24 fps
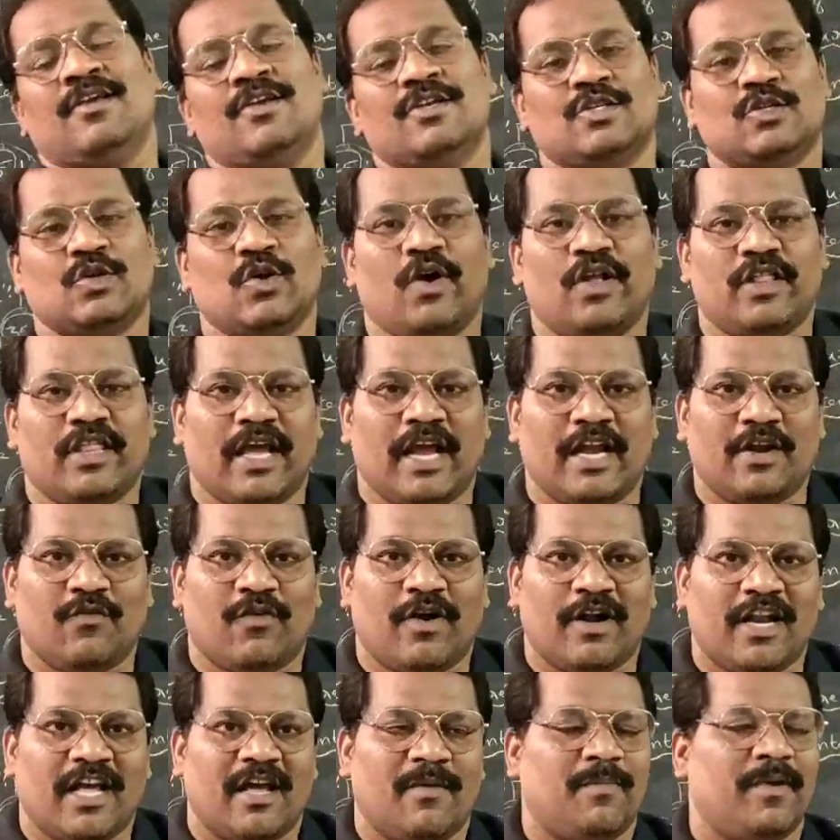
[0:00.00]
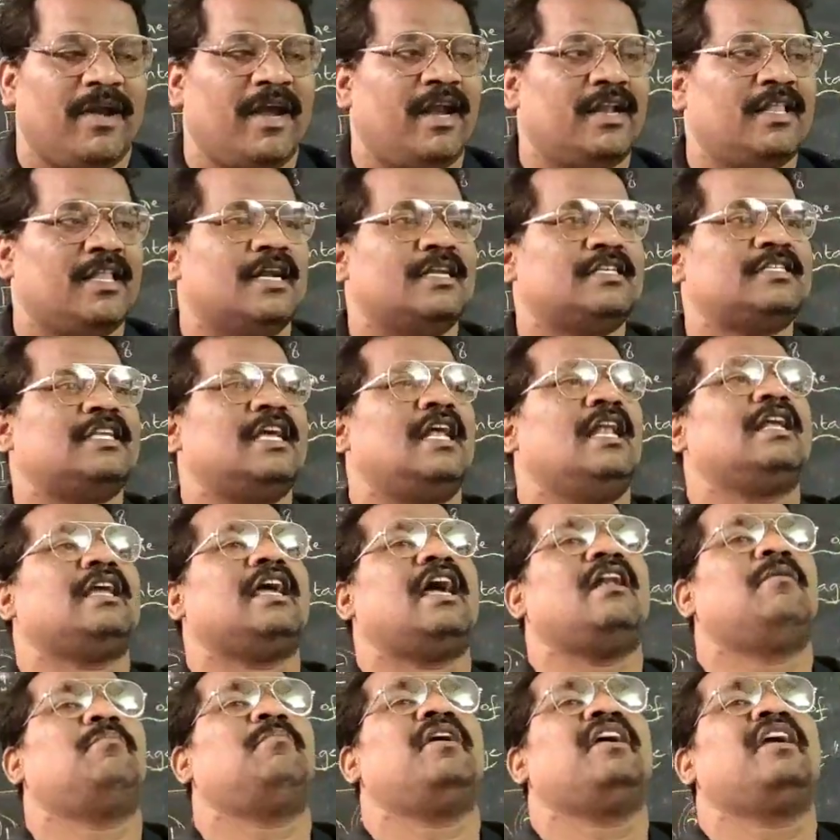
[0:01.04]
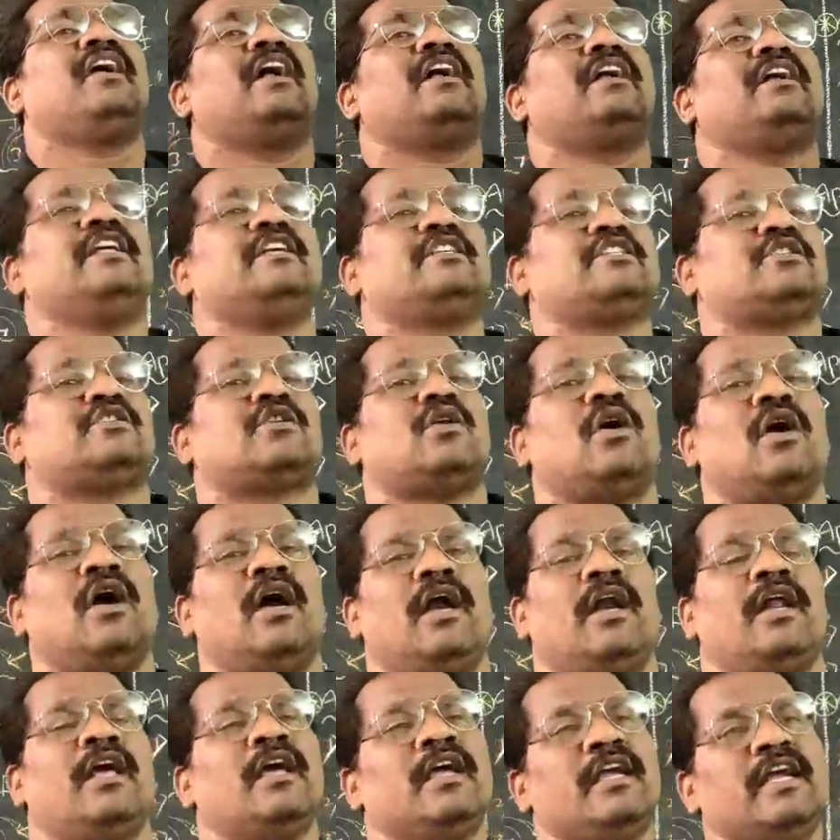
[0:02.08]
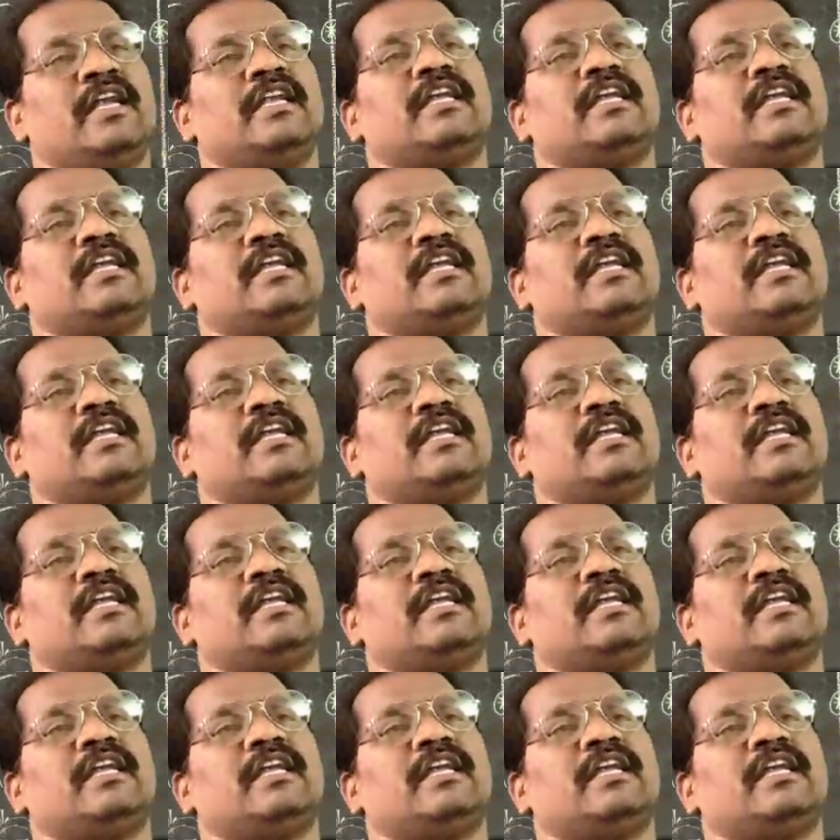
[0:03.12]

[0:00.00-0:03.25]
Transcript: So that what happened? That cell can be get destroyed.